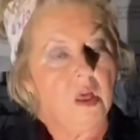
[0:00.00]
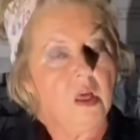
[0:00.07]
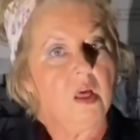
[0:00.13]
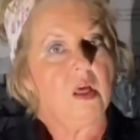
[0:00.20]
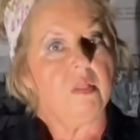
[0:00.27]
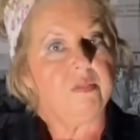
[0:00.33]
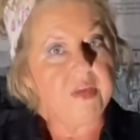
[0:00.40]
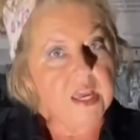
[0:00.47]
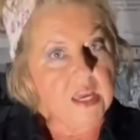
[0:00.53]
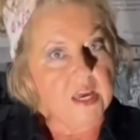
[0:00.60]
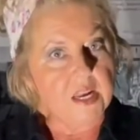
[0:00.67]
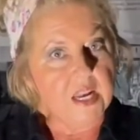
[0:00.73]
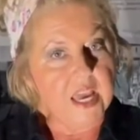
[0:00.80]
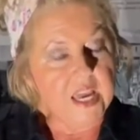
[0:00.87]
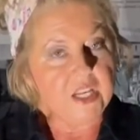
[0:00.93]

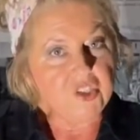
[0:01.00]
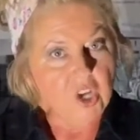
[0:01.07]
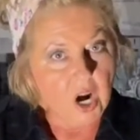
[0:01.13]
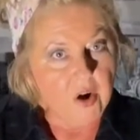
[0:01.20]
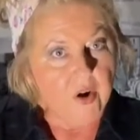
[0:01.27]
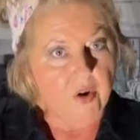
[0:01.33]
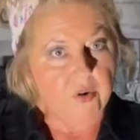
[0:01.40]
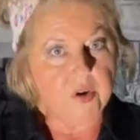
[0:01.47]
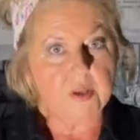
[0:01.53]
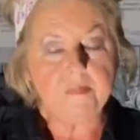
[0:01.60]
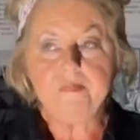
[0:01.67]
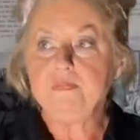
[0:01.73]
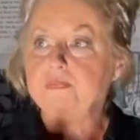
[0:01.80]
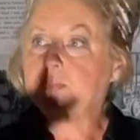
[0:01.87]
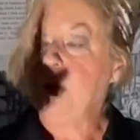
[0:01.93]
Then he turned
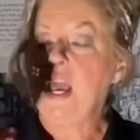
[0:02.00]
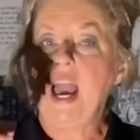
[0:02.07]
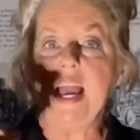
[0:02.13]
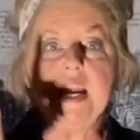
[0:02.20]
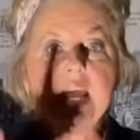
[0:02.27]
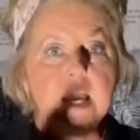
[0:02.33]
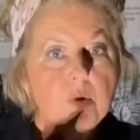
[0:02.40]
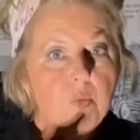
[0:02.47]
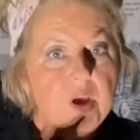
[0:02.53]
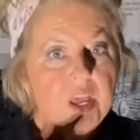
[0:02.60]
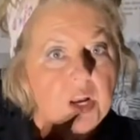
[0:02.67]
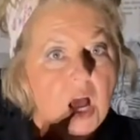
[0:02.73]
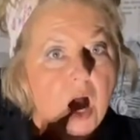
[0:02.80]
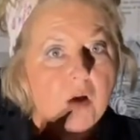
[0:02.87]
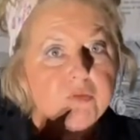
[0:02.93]
and he
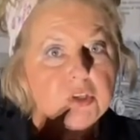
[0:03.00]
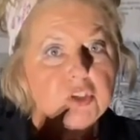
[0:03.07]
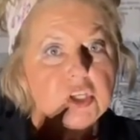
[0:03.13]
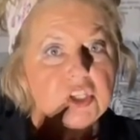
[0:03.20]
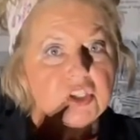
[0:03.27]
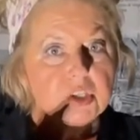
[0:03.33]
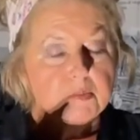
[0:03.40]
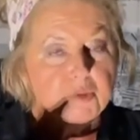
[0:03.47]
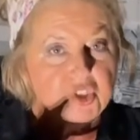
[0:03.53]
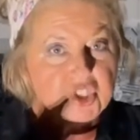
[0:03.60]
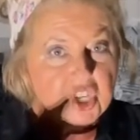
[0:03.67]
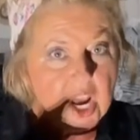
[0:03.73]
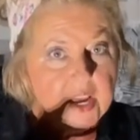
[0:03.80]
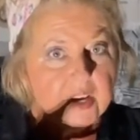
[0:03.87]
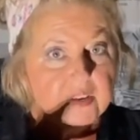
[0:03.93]
went over to some
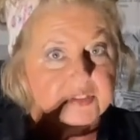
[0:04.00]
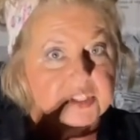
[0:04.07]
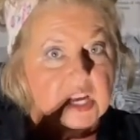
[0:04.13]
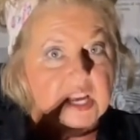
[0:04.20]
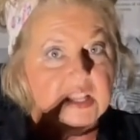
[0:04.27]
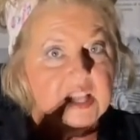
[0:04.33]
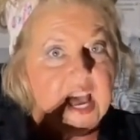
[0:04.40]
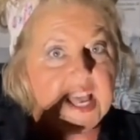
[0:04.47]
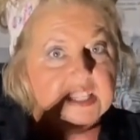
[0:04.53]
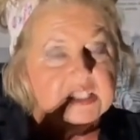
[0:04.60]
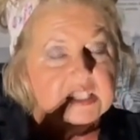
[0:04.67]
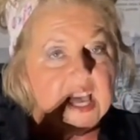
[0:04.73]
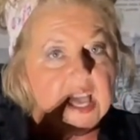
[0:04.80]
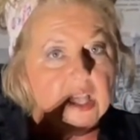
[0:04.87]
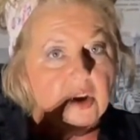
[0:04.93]
shelves in that
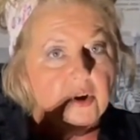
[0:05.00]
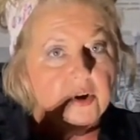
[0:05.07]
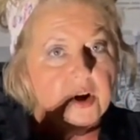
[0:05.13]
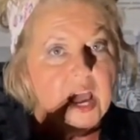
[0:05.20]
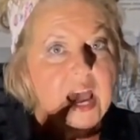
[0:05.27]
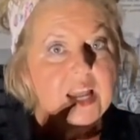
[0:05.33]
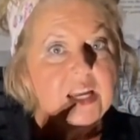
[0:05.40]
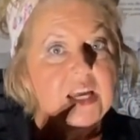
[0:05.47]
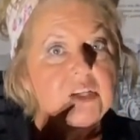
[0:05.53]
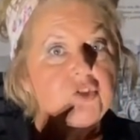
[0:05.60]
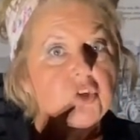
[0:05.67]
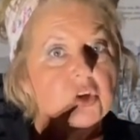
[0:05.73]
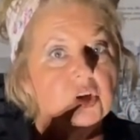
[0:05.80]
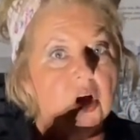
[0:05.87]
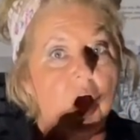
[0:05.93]
cellar, and he
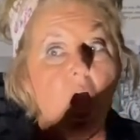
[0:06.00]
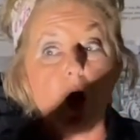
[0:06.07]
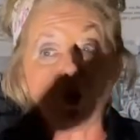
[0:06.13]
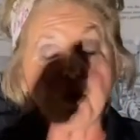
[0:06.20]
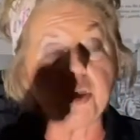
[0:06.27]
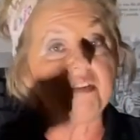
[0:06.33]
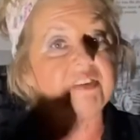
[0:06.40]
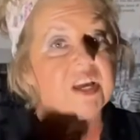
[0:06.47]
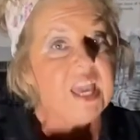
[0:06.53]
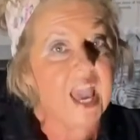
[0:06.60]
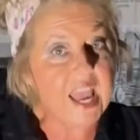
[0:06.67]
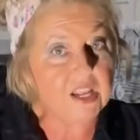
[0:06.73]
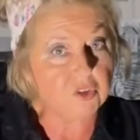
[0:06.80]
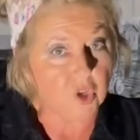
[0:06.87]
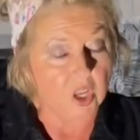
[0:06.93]
took hold of a
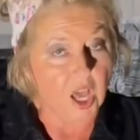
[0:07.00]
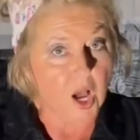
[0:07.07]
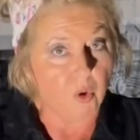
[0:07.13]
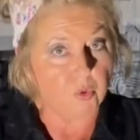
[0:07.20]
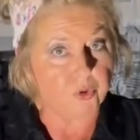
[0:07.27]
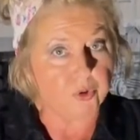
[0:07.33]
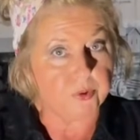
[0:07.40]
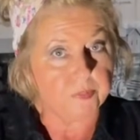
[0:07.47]
candle holder.